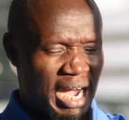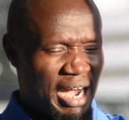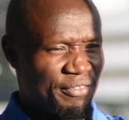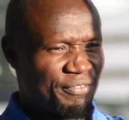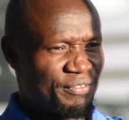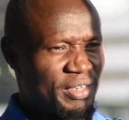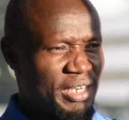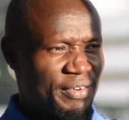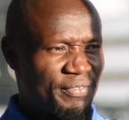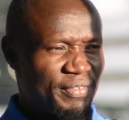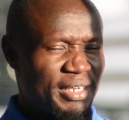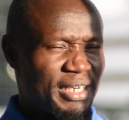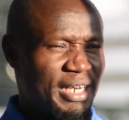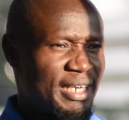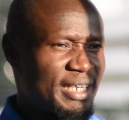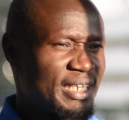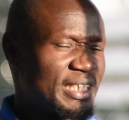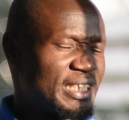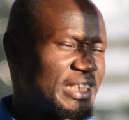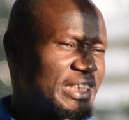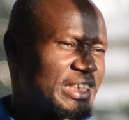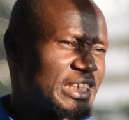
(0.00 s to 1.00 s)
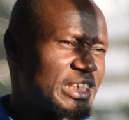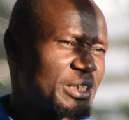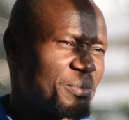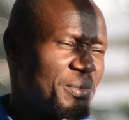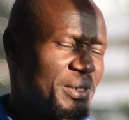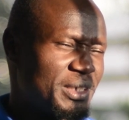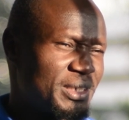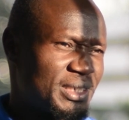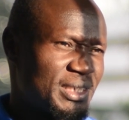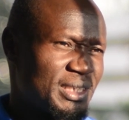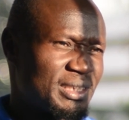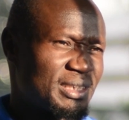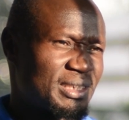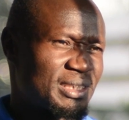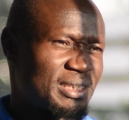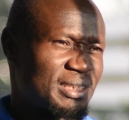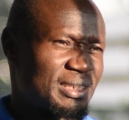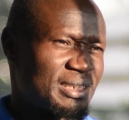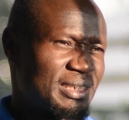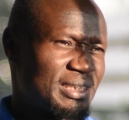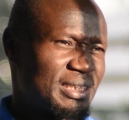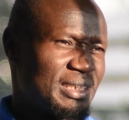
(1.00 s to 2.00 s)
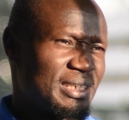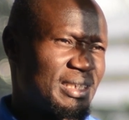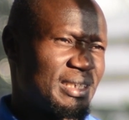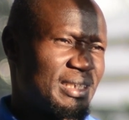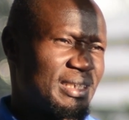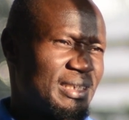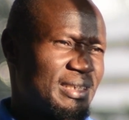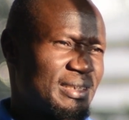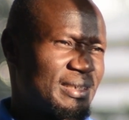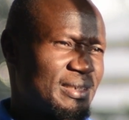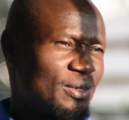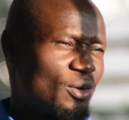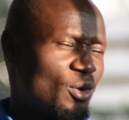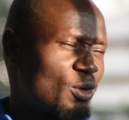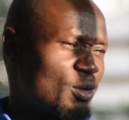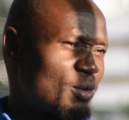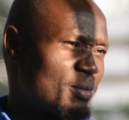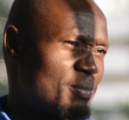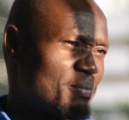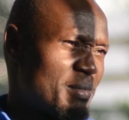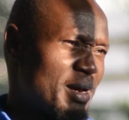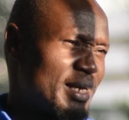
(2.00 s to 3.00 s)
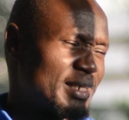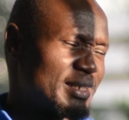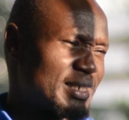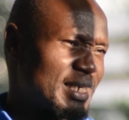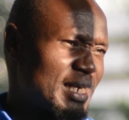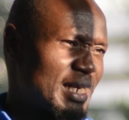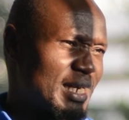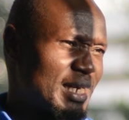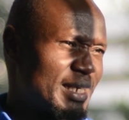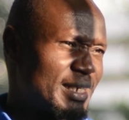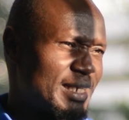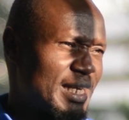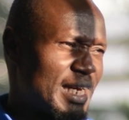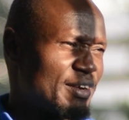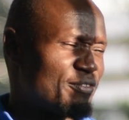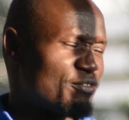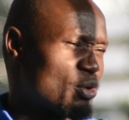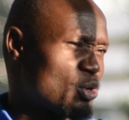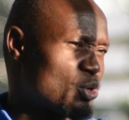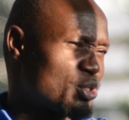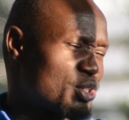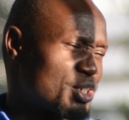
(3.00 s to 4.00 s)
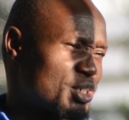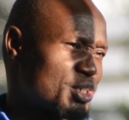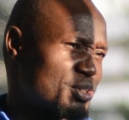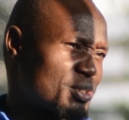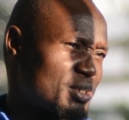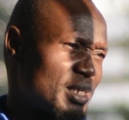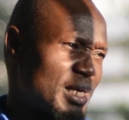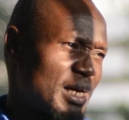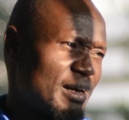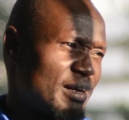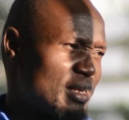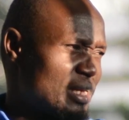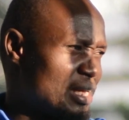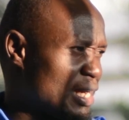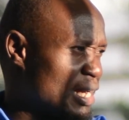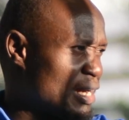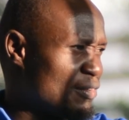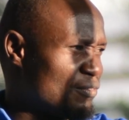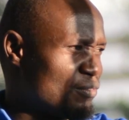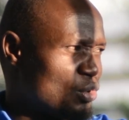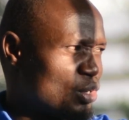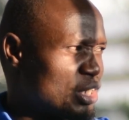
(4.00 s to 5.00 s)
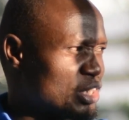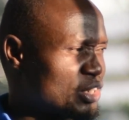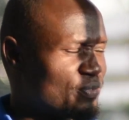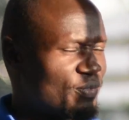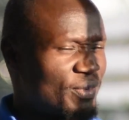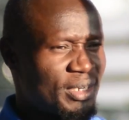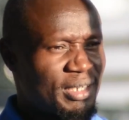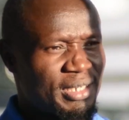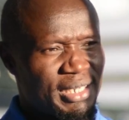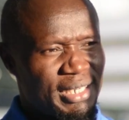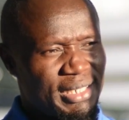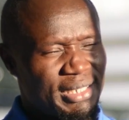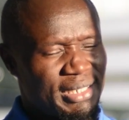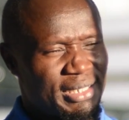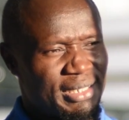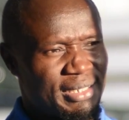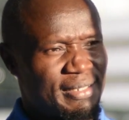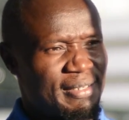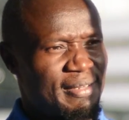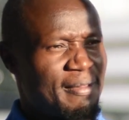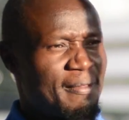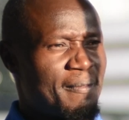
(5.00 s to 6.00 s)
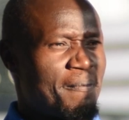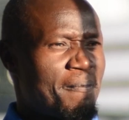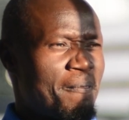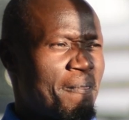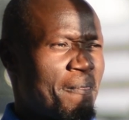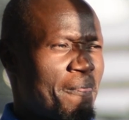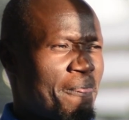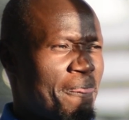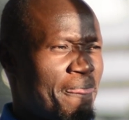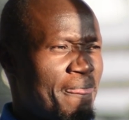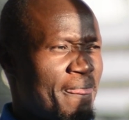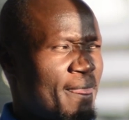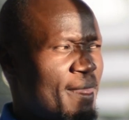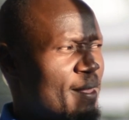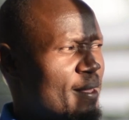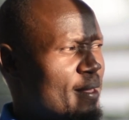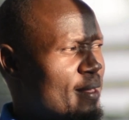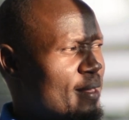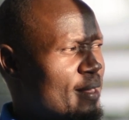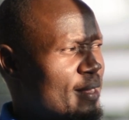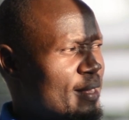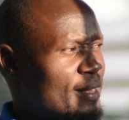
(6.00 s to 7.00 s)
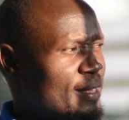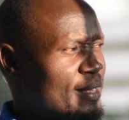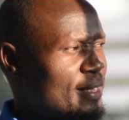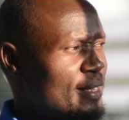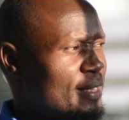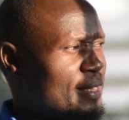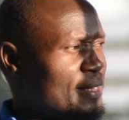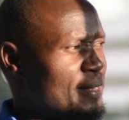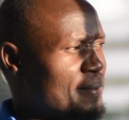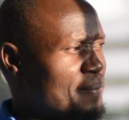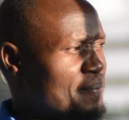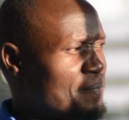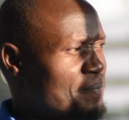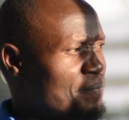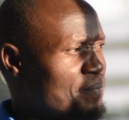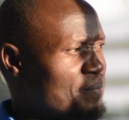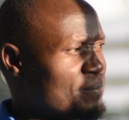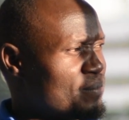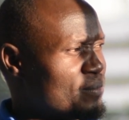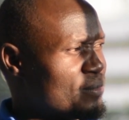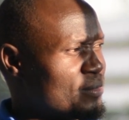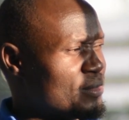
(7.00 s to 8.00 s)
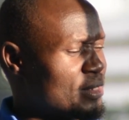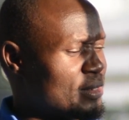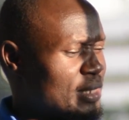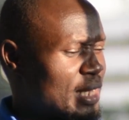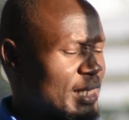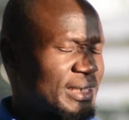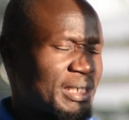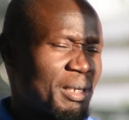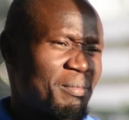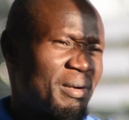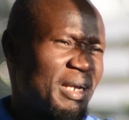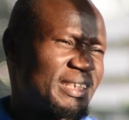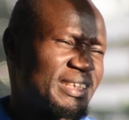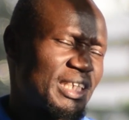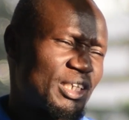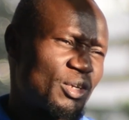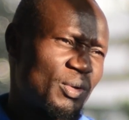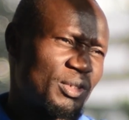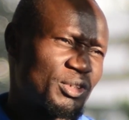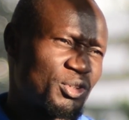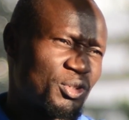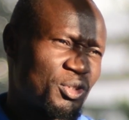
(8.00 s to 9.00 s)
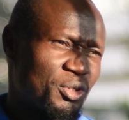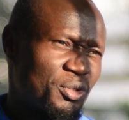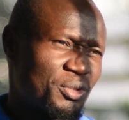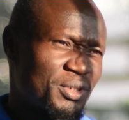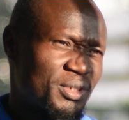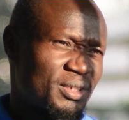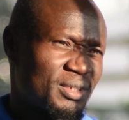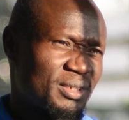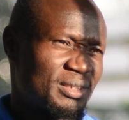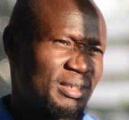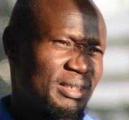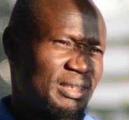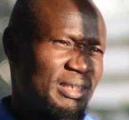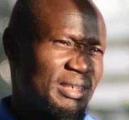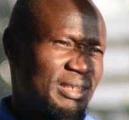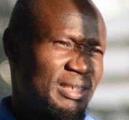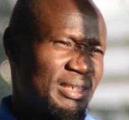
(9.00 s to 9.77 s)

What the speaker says: I've never done any intimate scenes all my entire career, and for good reason. I've always felt like there are some lines I don't want to cross.